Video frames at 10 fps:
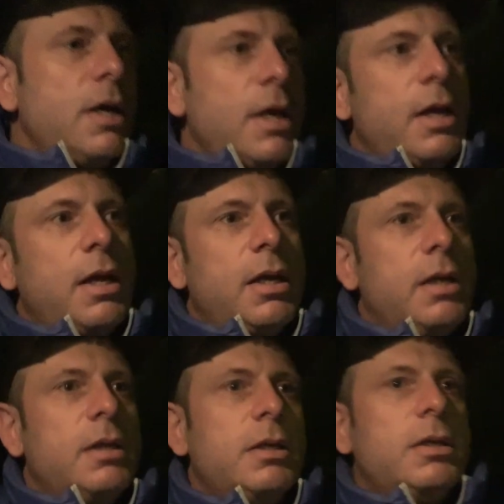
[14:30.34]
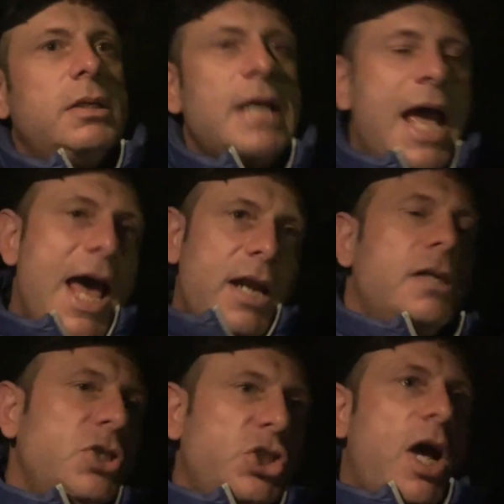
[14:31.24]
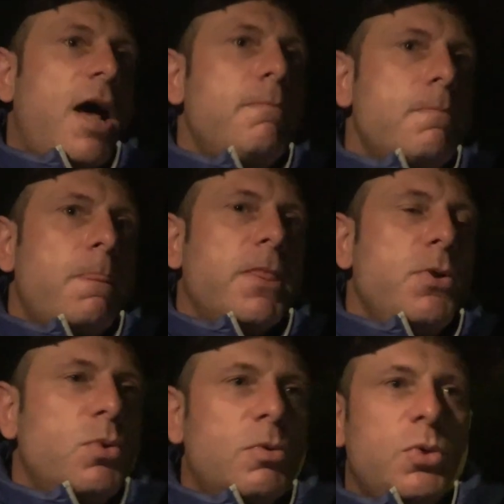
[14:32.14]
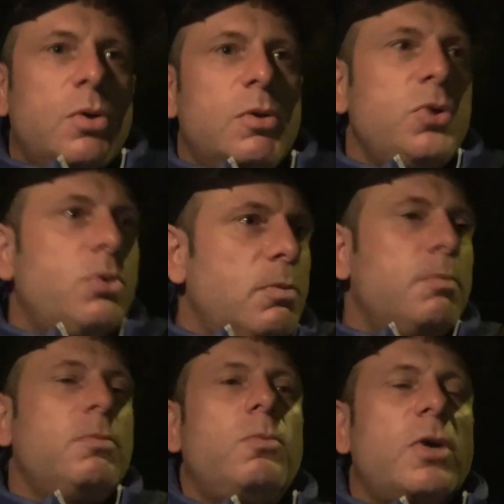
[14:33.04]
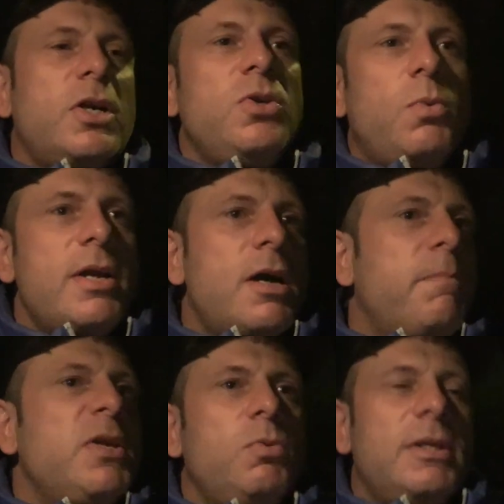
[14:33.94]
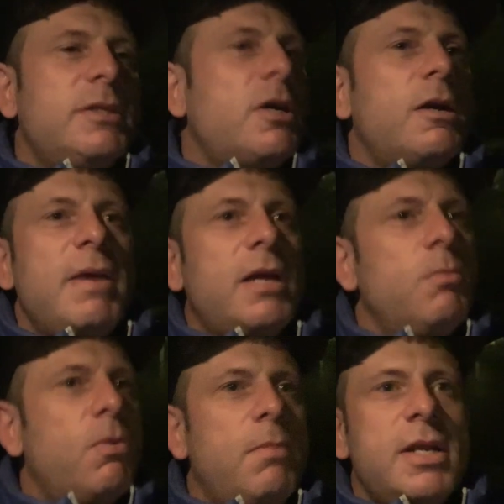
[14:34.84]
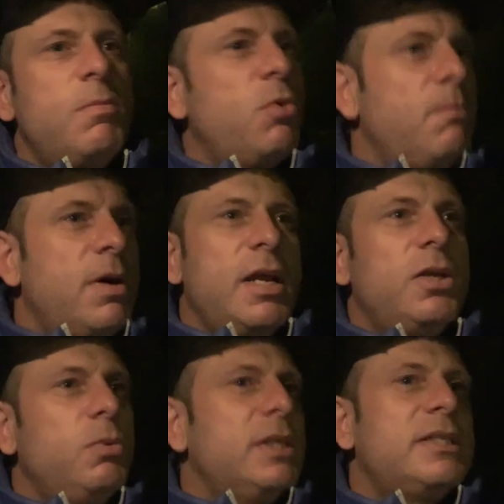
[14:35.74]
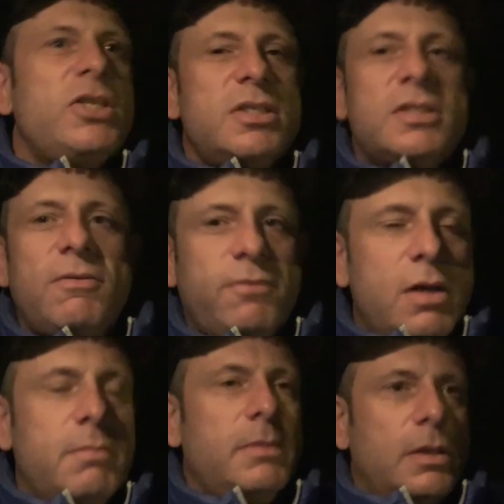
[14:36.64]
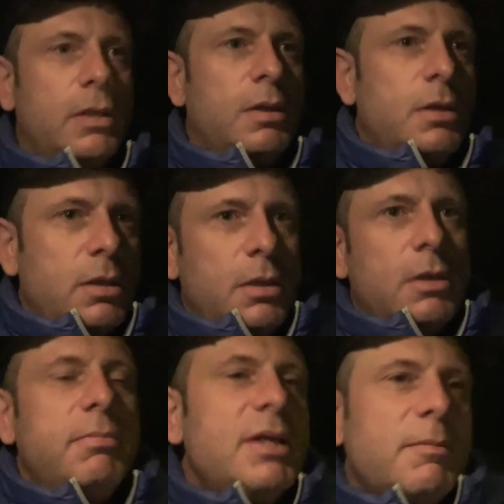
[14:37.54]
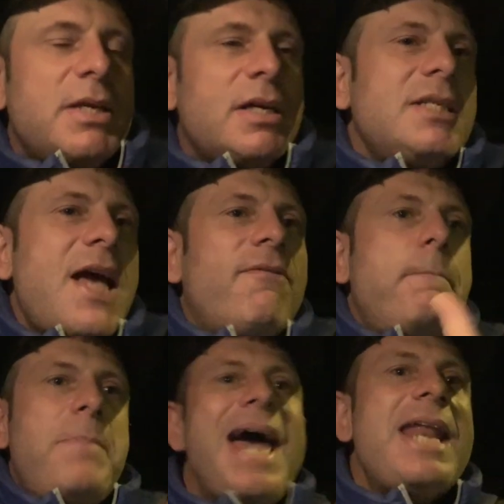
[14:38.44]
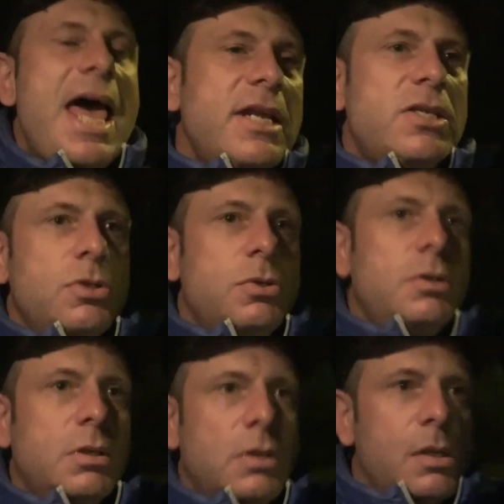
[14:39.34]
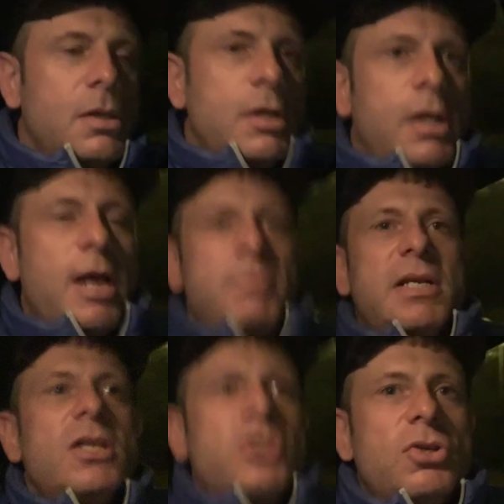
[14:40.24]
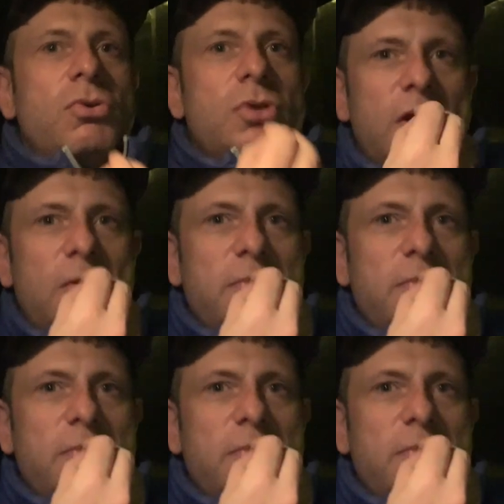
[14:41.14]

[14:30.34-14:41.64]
And you had a good job. You were working your way up, and you would have started making more money, and you would have set yourself up. But because you have a bad attitude, and because you don't